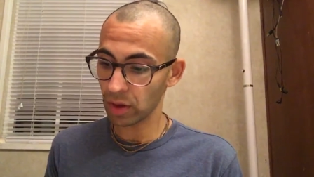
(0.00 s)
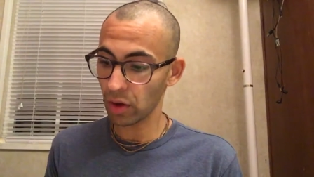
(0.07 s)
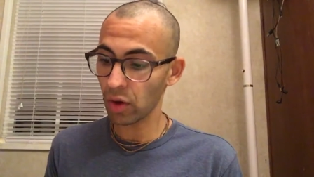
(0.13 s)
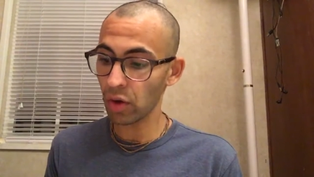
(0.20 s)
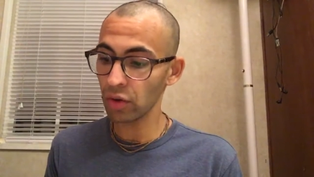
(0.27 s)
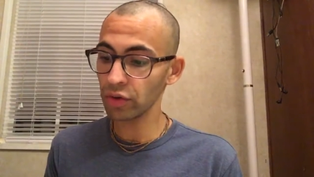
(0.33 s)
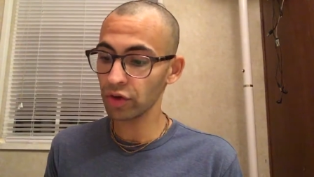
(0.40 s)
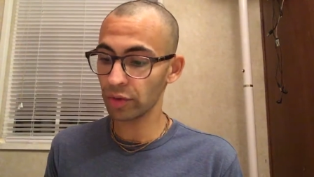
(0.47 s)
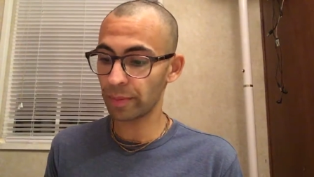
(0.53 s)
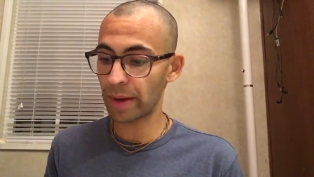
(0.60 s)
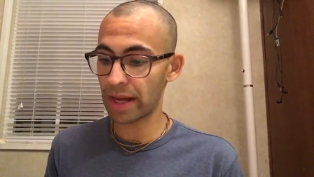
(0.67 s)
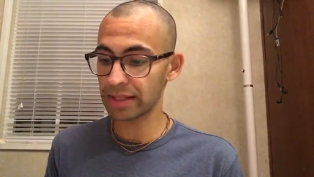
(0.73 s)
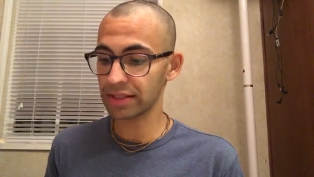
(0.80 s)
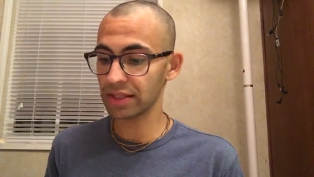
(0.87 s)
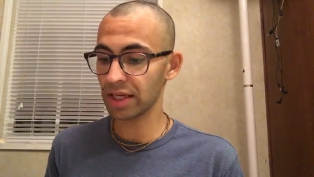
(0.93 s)
all your
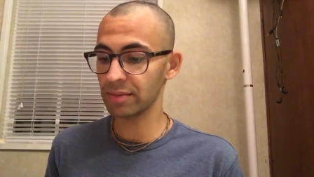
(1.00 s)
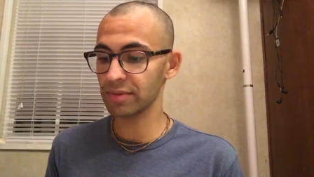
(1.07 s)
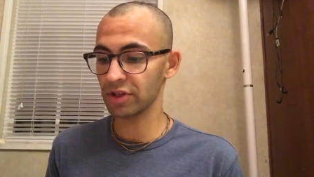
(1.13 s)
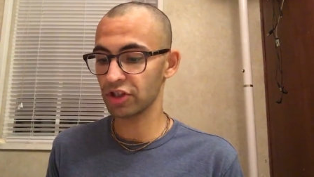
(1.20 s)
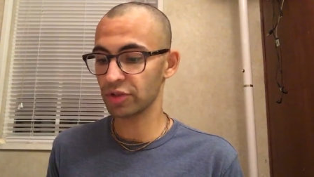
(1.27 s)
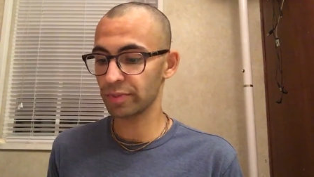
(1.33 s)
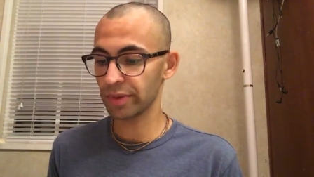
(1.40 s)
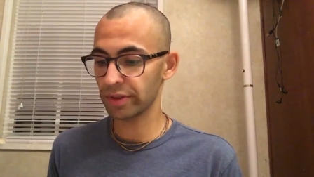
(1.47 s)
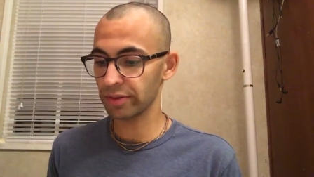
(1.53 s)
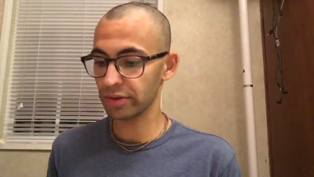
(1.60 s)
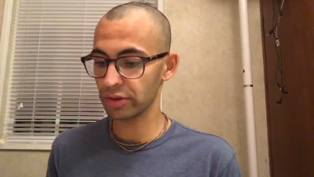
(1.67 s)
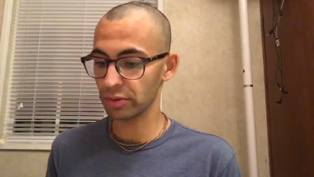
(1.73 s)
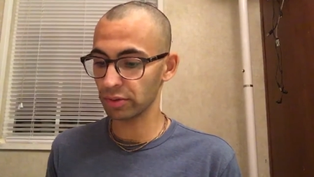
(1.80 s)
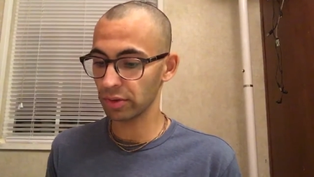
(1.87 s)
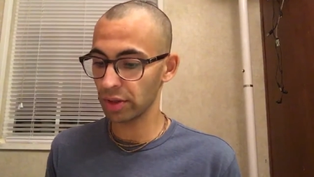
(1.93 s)
pastimes are
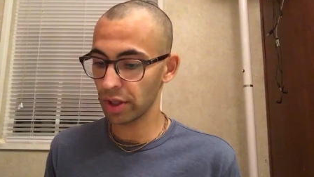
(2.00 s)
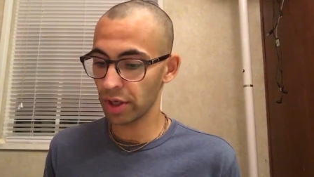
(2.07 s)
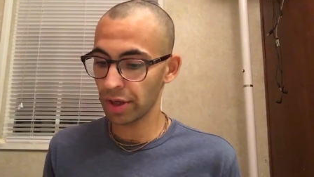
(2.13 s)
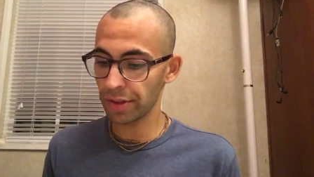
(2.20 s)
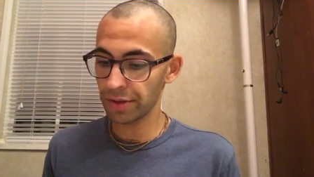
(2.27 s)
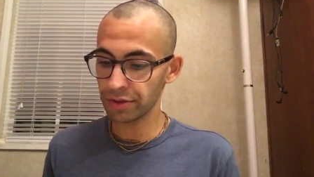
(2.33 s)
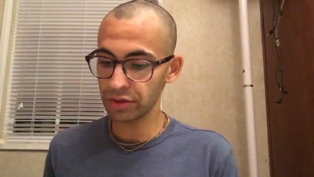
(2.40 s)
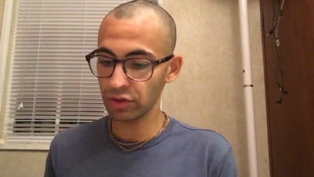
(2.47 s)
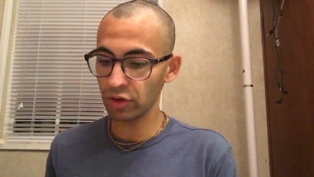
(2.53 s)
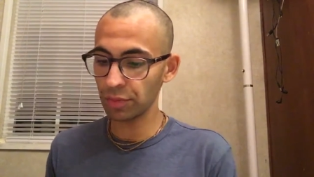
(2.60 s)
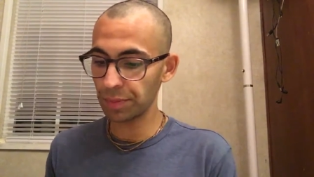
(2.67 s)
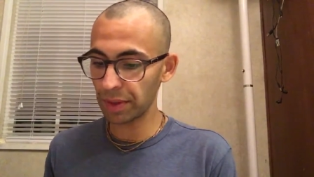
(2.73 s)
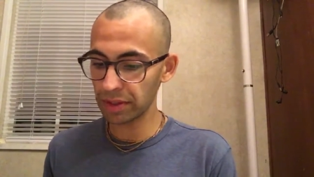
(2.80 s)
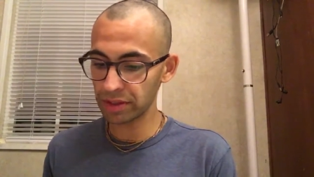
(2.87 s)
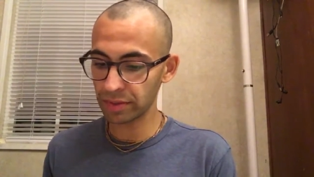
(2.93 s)
spiritual, there's no
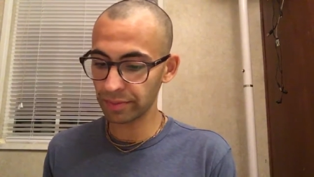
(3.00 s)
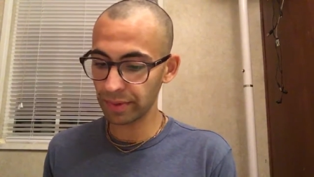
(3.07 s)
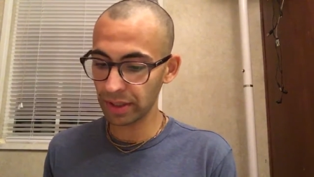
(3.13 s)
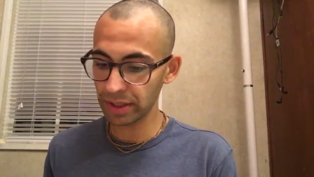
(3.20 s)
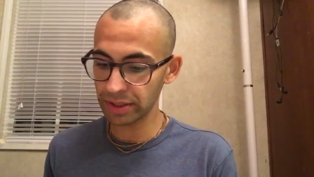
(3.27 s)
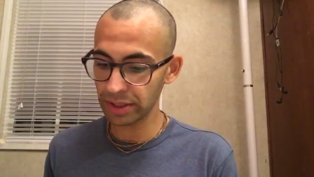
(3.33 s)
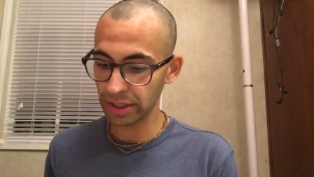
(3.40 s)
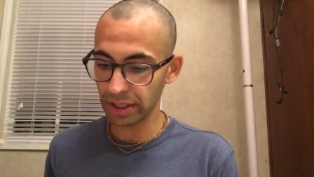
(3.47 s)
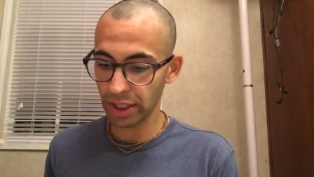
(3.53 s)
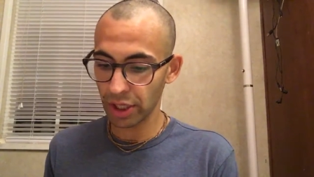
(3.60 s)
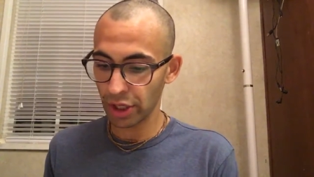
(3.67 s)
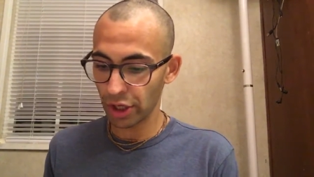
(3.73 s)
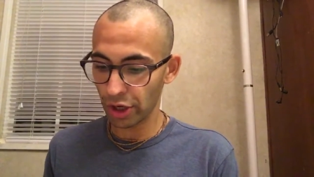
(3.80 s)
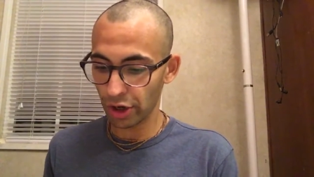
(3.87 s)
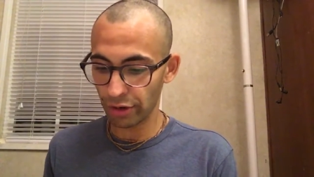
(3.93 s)
possibility
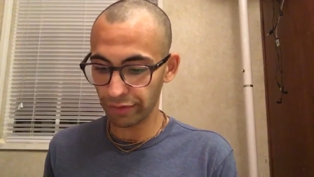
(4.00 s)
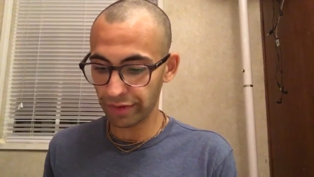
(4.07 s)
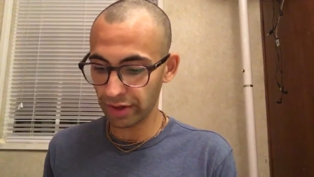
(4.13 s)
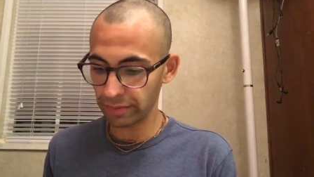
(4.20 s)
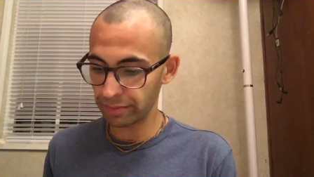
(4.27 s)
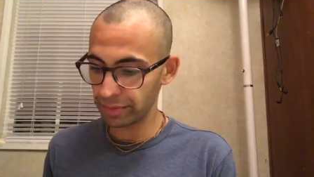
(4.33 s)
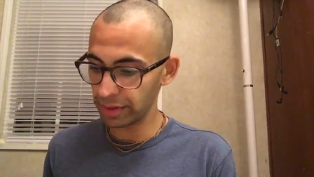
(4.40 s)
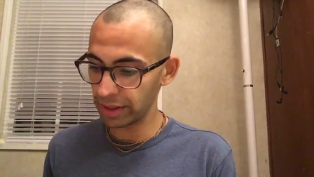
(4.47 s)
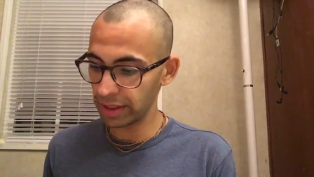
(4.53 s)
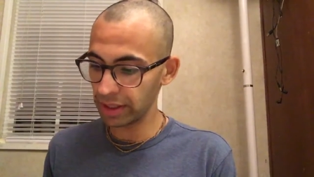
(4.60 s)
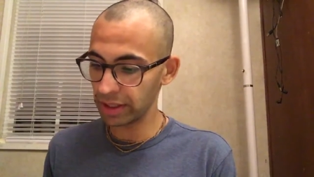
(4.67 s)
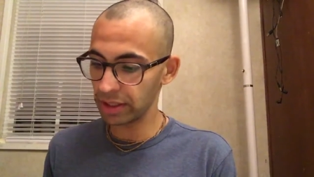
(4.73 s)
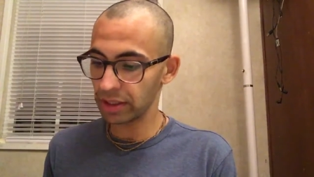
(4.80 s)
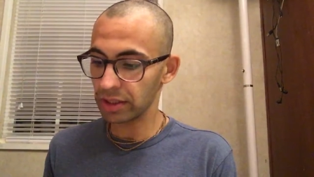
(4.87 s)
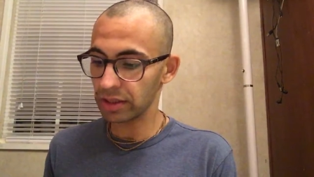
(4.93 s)
of their
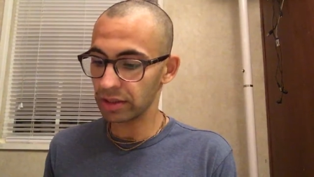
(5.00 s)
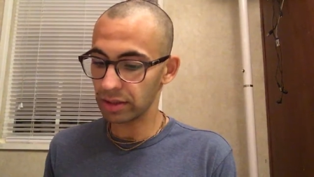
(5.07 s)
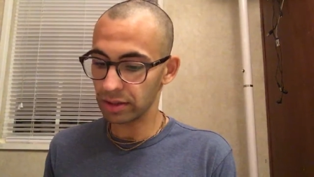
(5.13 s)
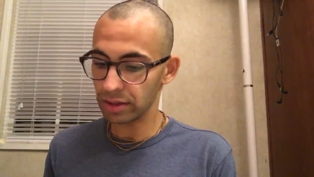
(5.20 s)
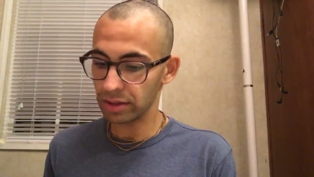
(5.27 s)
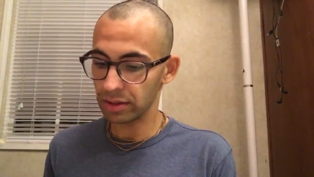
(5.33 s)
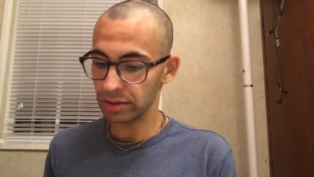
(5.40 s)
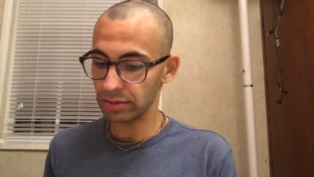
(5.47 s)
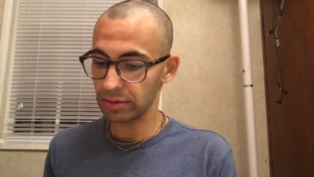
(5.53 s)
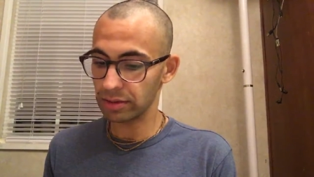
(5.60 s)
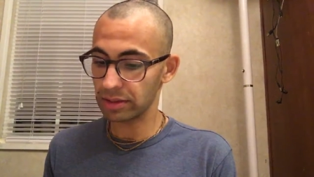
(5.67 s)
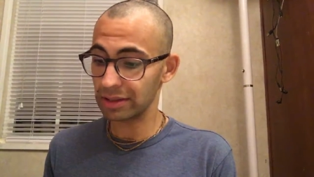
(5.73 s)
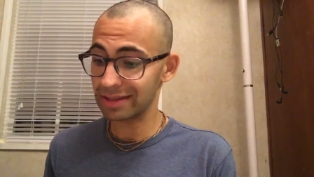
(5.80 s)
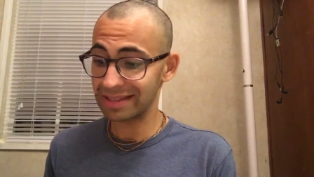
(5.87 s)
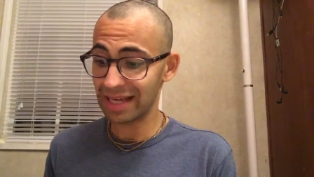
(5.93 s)
being
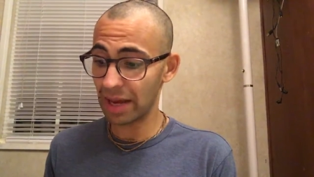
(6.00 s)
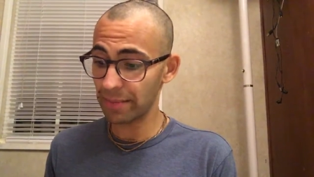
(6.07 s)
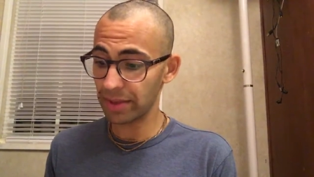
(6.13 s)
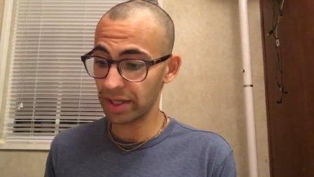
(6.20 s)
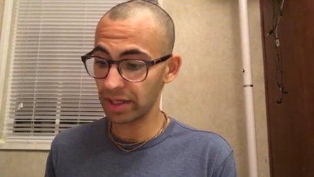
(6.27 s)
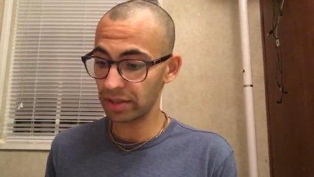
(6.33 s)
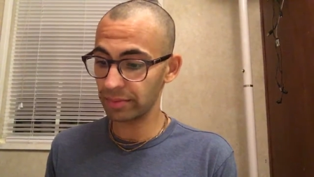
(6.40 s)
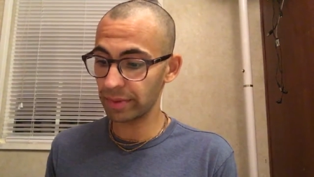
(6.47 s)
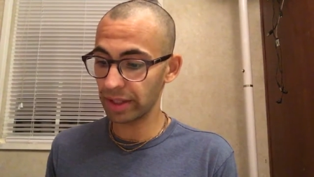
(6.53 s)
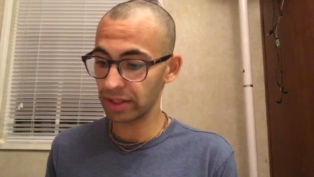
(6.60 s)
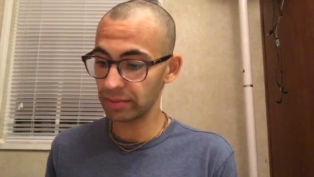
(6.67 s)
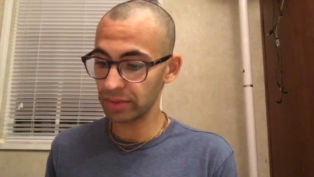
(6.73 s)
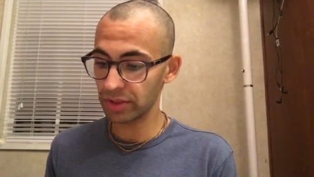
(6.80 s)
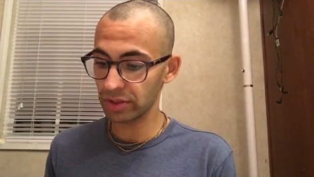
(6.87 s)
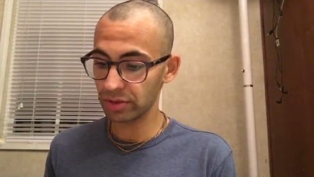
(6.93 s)
contaminated by the
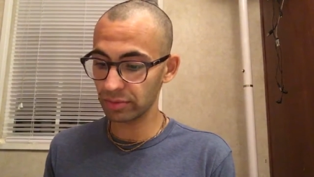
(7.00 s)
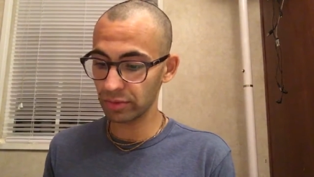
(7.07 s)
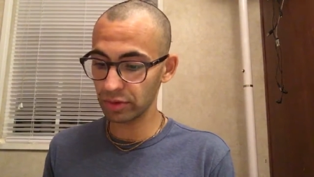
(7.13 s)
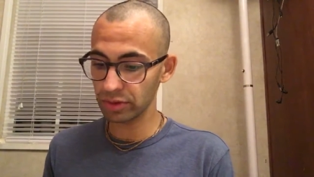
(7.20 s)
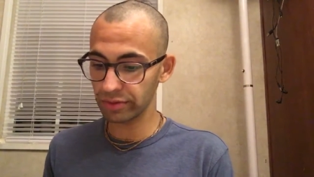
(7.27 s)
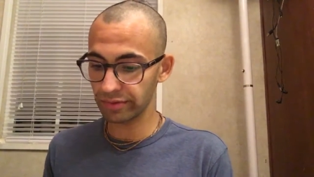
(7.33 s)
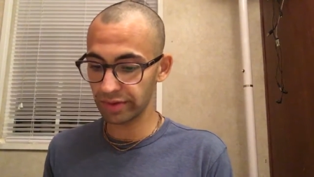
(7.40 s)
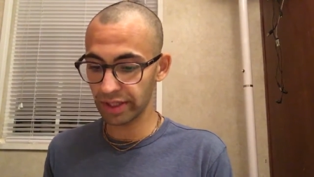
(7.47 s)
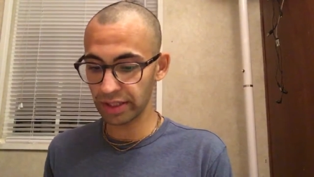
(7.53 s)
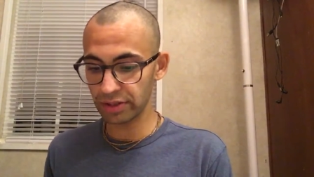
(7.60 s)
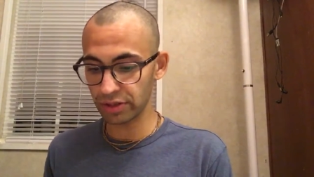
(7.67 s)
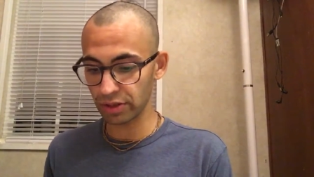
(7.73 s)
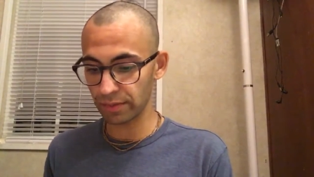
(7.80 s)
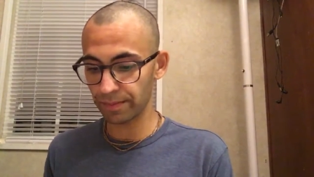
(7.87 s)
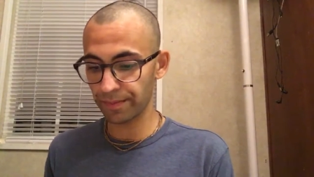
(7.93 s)
material modes of
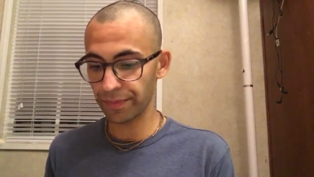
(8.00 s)
nature.